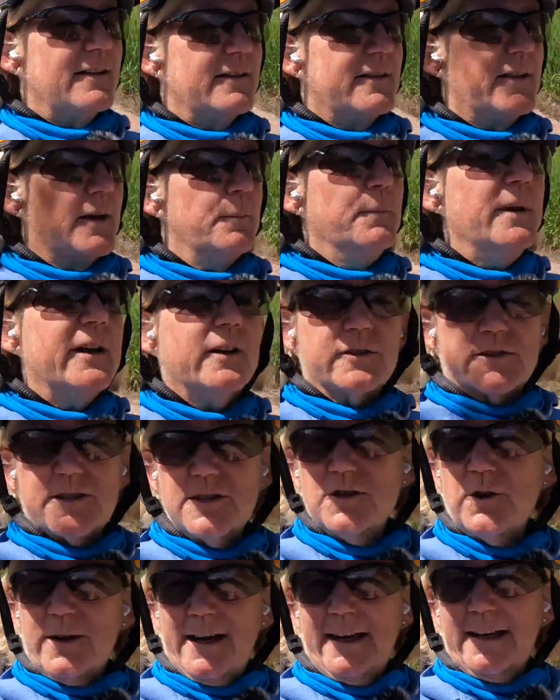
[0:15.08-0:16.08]
The Mickelson
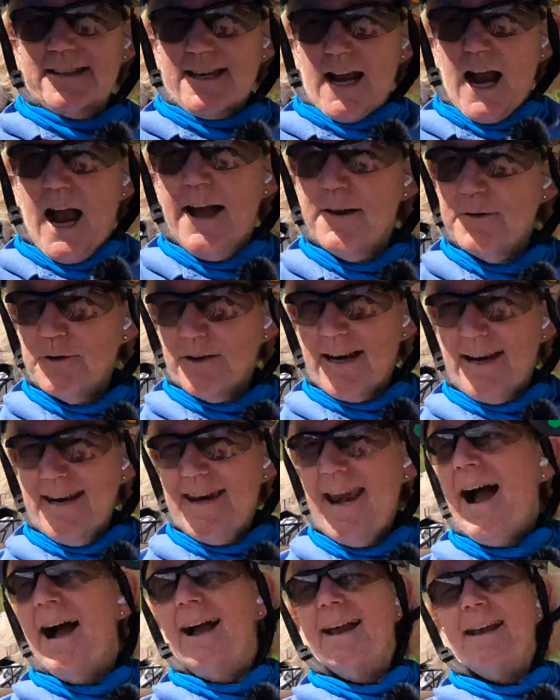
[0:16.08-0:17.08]
Trail is
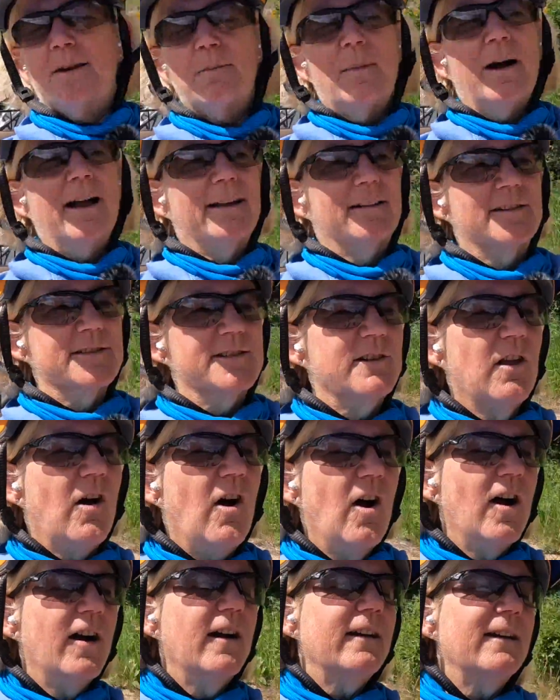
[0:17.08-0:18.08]
109 miles
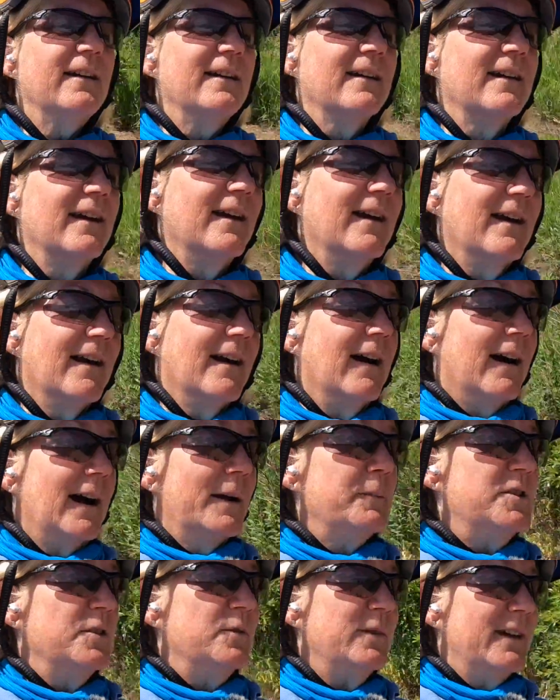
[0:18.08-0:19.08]
long.
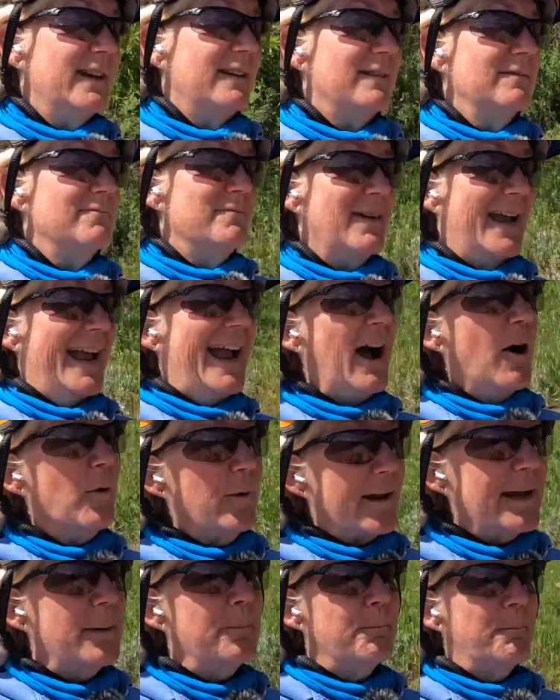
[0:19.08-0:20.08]
I'm doing out
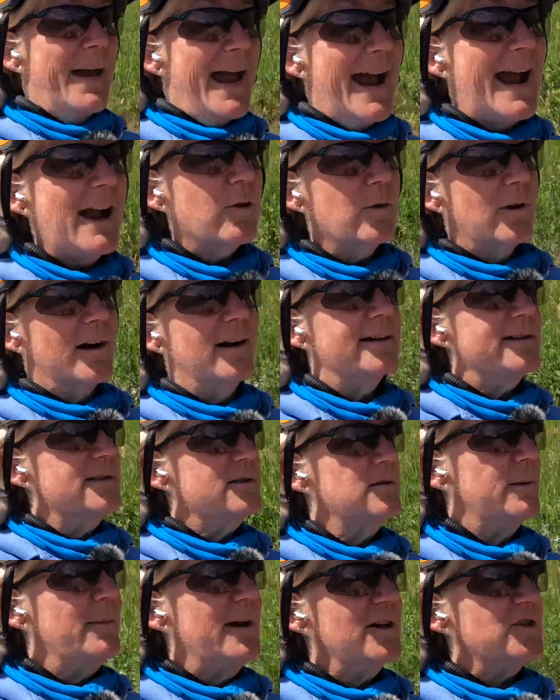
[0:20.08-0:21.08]
and back rides,
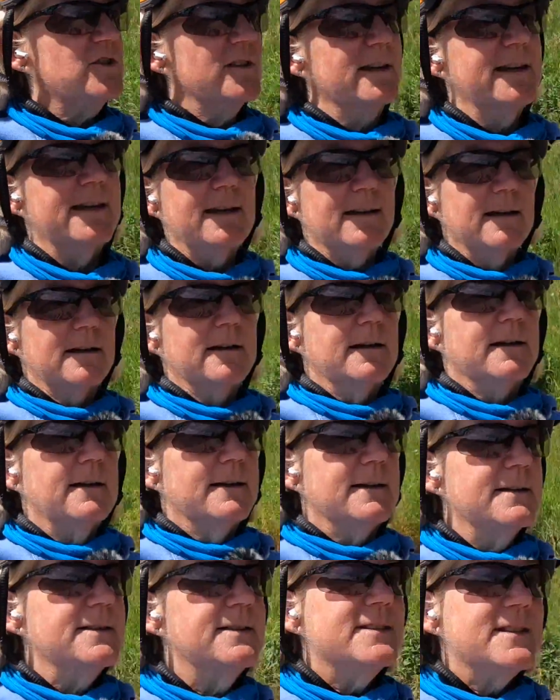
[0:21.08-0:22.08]
so I'm actually
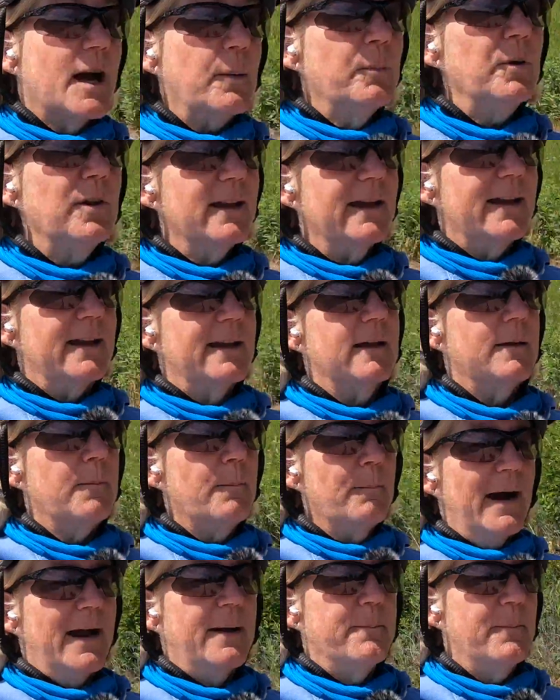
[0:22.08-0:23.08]
doubling
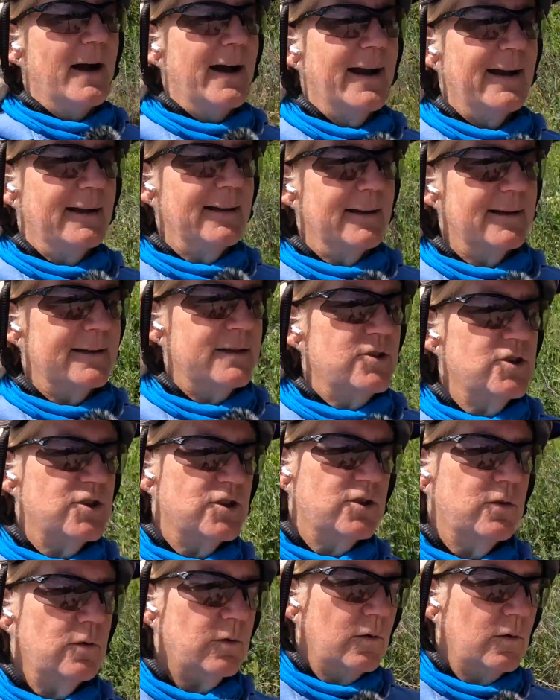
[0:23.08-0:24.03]
my mileage.